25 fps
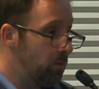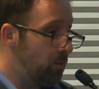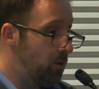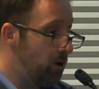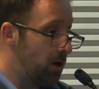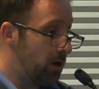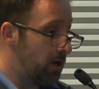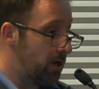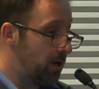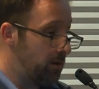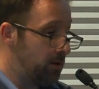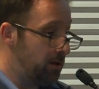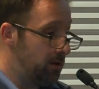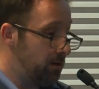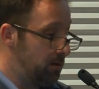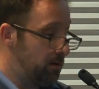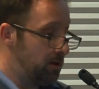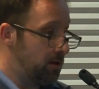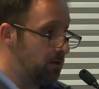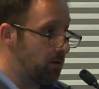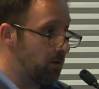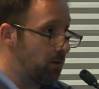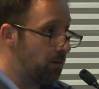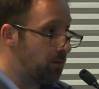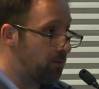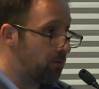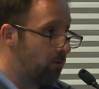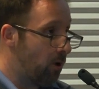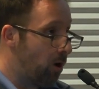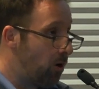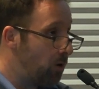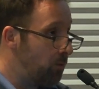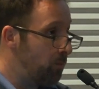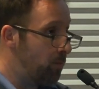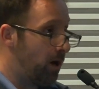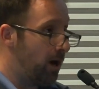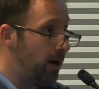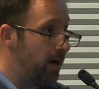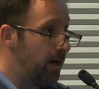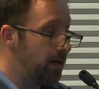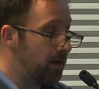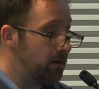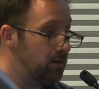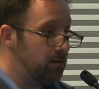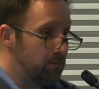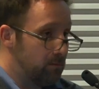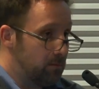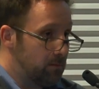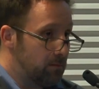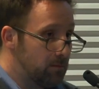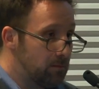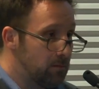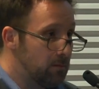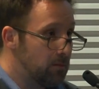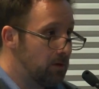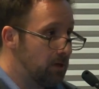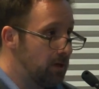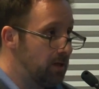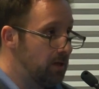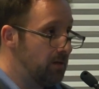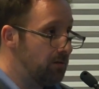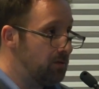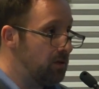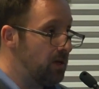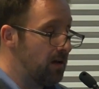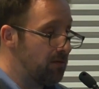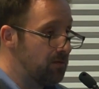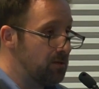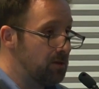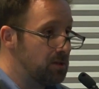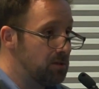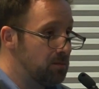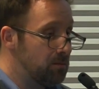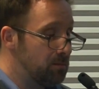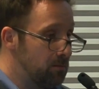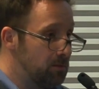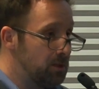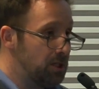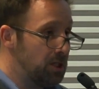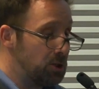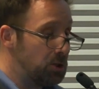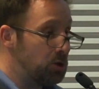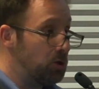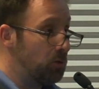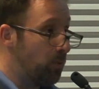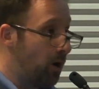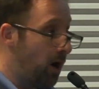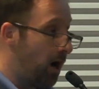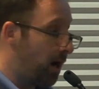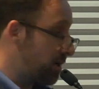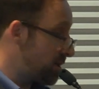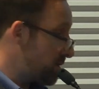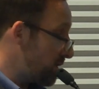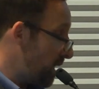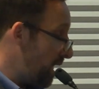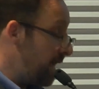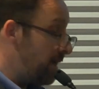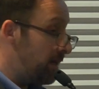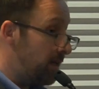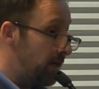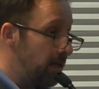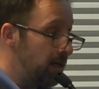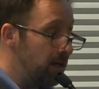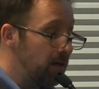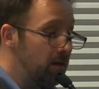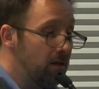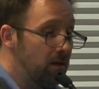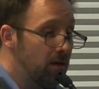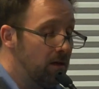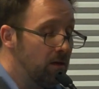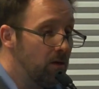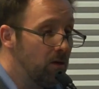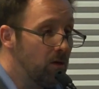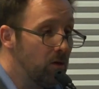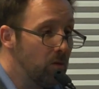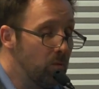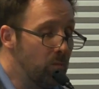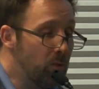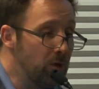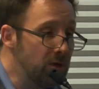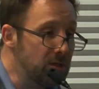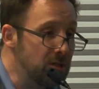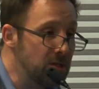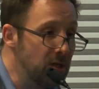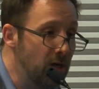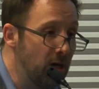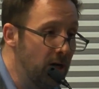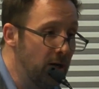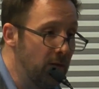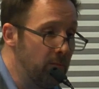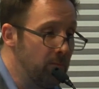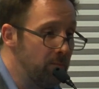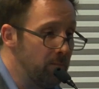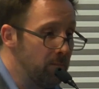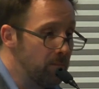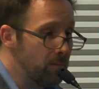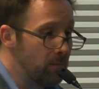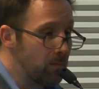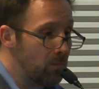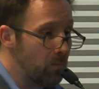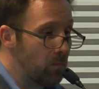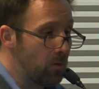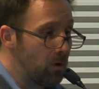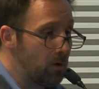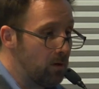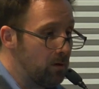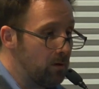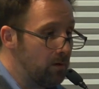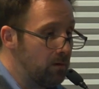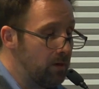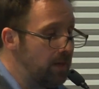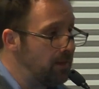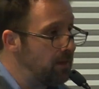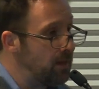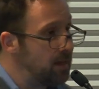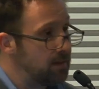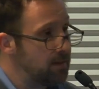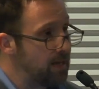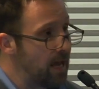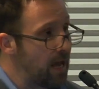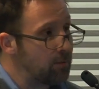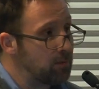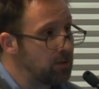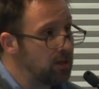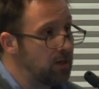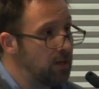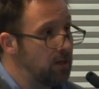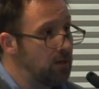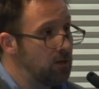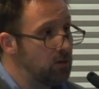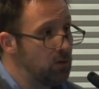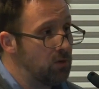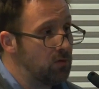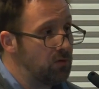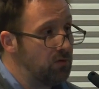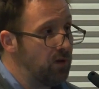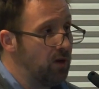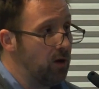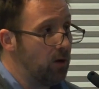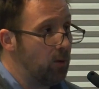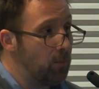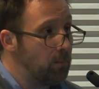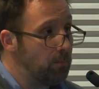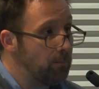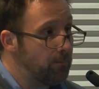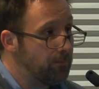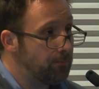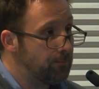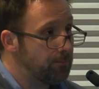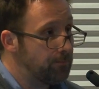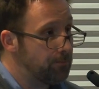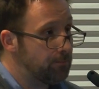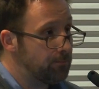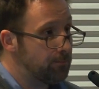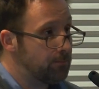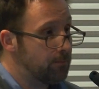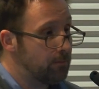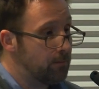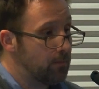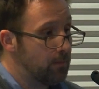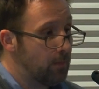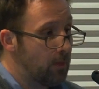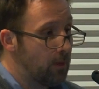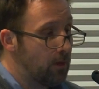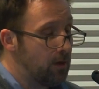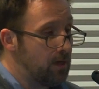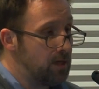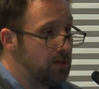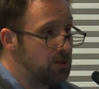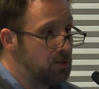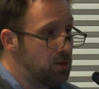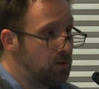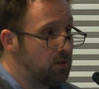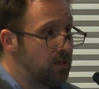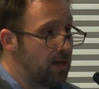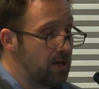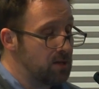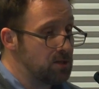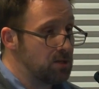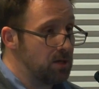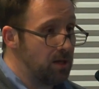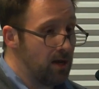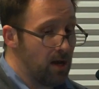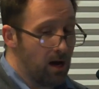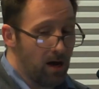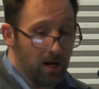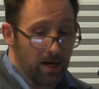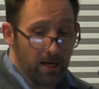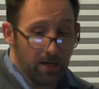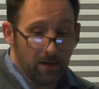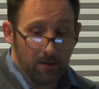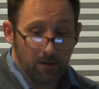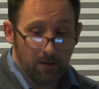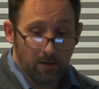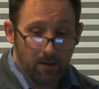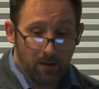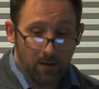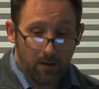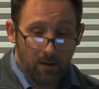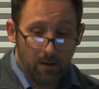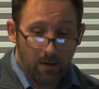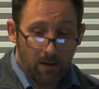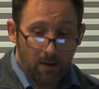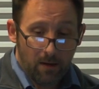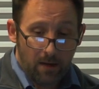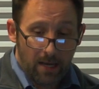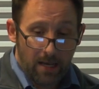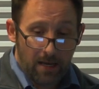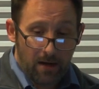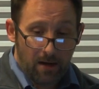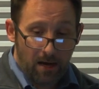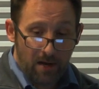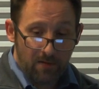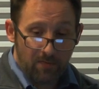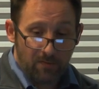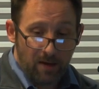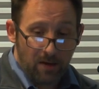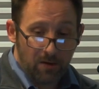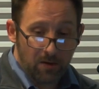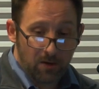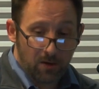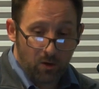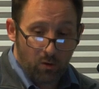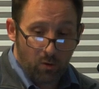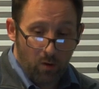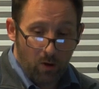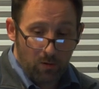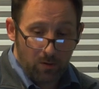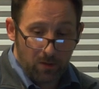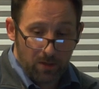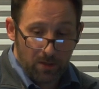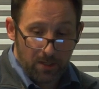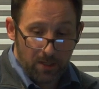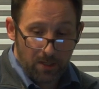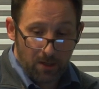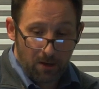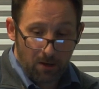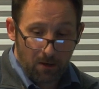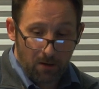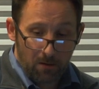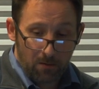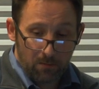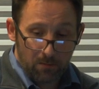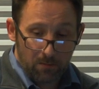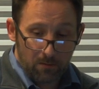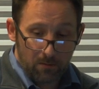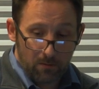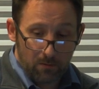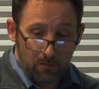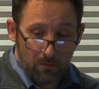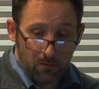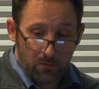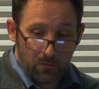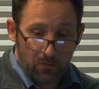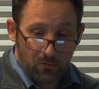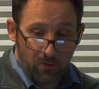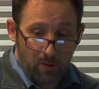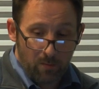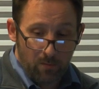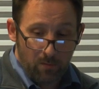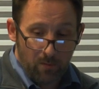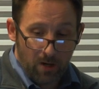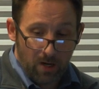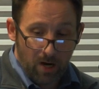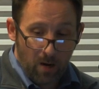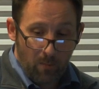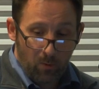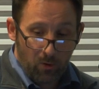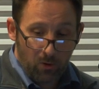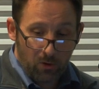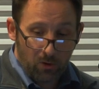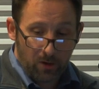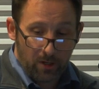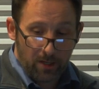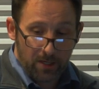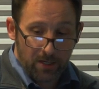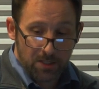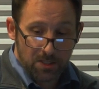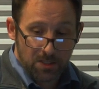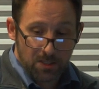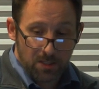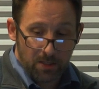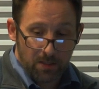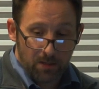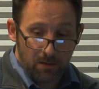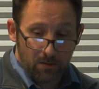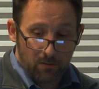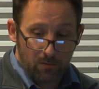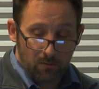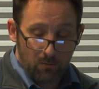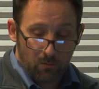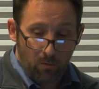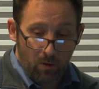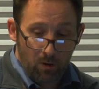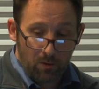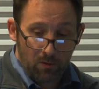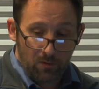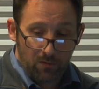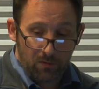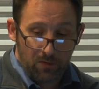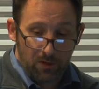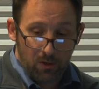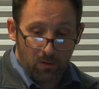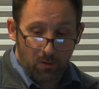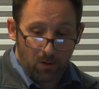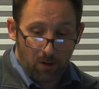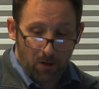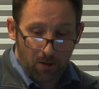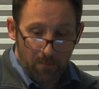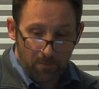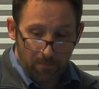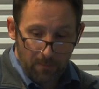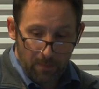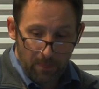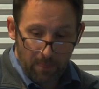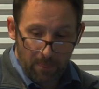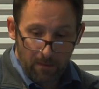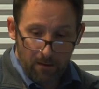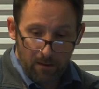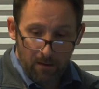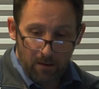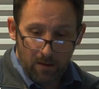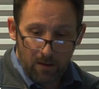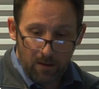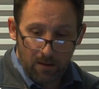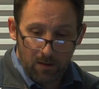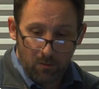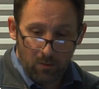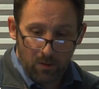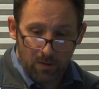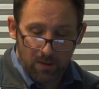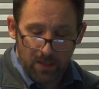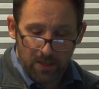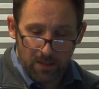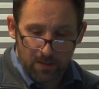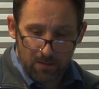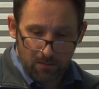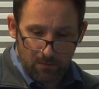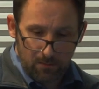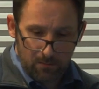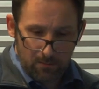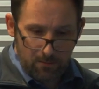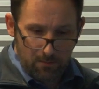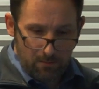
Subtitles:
book. I mean, you're enthralled by it if you have the tissue box handy. But then they adapted it into a film in 2009. And I found a quote in here from a couple critics and one reviewer. And the one that,